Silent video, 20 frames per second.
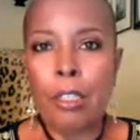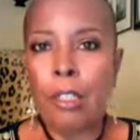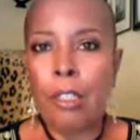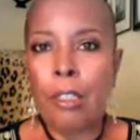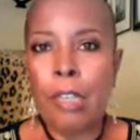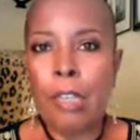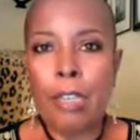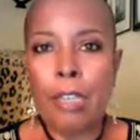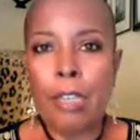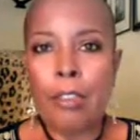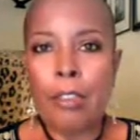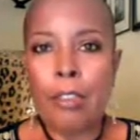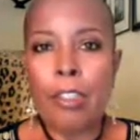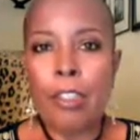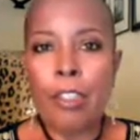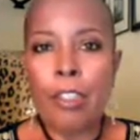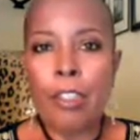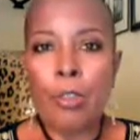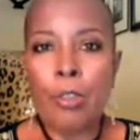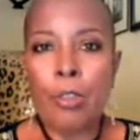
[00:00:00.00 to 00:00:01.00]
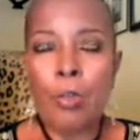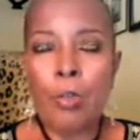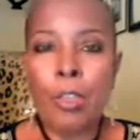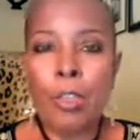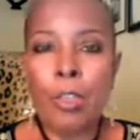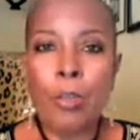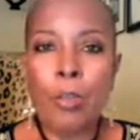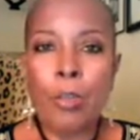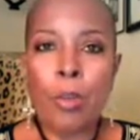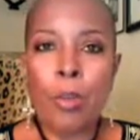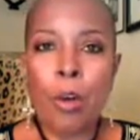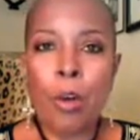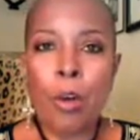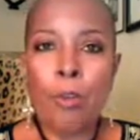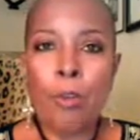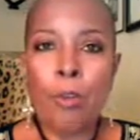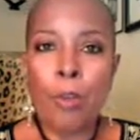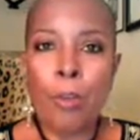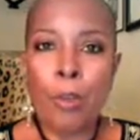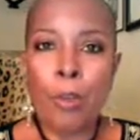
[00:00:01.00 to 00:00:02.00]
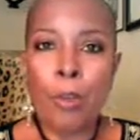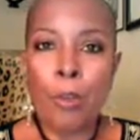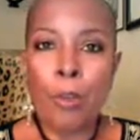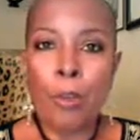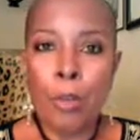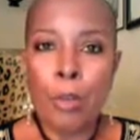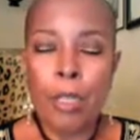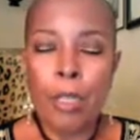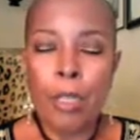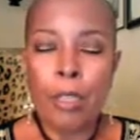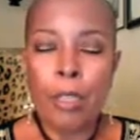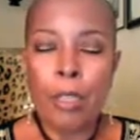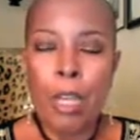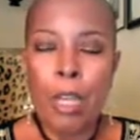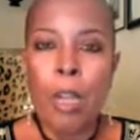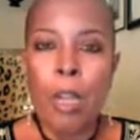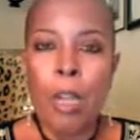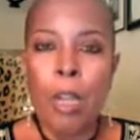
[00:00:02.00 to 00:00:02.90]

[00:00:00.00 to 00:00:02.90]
It's an excellent tool, one that we're all familiar with.